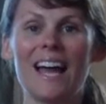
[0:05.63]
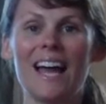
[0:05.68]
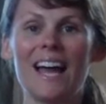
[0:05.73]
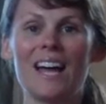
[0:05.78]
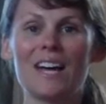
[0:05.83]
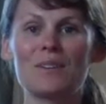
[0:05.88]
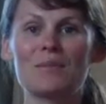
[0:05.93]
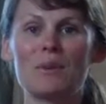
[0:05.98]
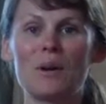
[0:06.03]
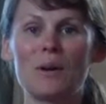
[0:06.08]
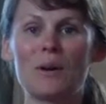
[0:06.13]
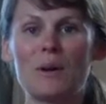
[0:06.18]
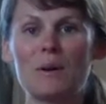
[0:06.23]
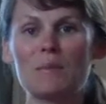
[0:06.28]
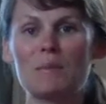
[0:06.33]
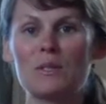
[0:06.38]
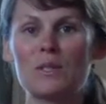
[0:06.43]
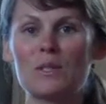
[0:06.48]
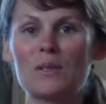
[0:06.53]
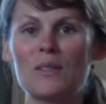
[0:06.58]
and
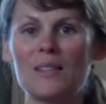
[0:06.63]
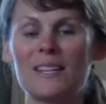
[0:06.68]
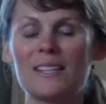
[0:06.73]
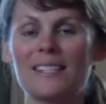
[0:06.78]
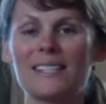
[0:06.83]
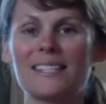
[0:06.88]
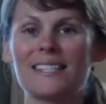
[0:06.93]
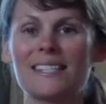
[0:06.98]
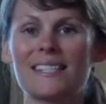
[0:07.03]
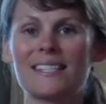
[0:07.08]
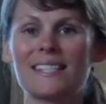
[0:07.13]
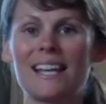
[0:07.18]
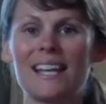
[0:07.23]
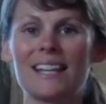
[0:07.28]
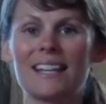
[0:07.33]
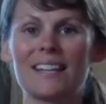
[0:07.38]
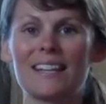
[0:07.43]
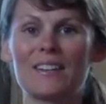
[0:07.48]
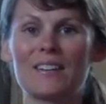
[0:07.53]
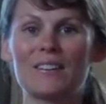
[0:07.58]
welcome to
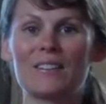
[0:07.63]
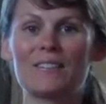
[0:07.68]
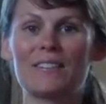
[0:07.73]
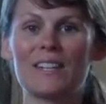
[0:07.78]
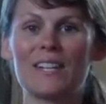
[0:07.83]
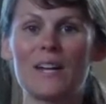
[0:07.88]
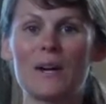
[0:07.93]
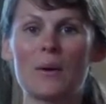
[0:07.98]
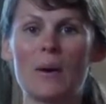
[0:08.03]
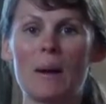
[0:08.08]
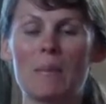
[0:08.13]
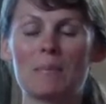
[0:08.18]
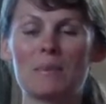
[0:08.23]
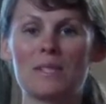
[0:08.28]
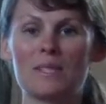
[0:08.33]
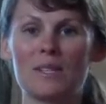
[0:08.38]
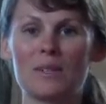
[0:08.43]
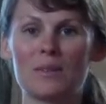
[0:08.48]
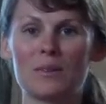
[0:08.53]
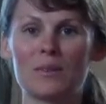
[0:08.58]
this little video
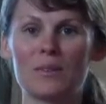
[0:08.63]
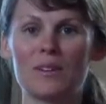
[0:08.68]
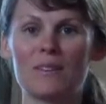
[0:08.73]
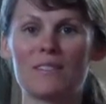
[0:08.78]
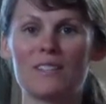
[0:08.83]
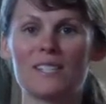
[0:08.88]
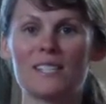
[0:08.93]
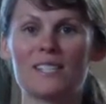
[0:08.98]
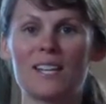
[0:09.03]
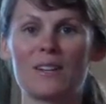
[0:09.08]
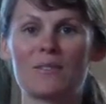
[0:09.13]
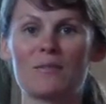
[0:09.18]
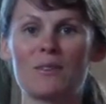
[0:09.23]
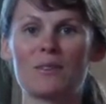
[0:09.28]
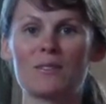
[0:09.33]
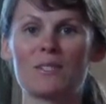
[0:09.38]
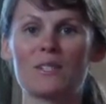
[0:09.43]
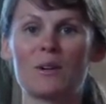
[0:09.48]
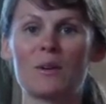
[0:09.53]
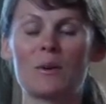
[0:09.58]
episode of the
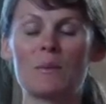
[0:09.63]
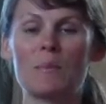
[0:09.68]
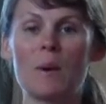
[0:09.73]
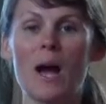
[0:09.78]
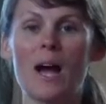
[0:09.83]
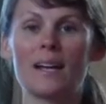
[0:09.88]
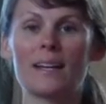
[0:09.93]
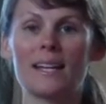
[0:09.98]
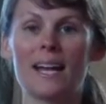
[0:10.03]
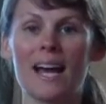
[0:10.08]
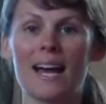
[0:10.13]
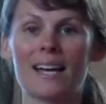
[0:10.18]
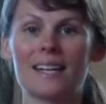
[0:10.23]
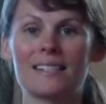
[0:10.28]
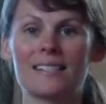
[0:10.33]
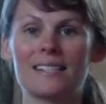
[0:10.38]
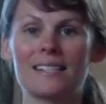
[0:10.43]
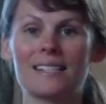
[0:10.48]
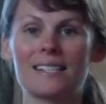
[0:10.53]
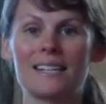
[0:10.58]
Sunrose Yoga
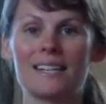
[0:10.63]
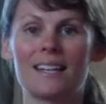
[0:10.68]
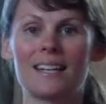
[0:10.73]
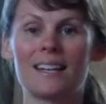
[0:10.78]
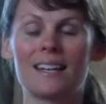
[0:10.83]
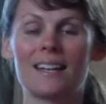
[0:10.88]
Podcast.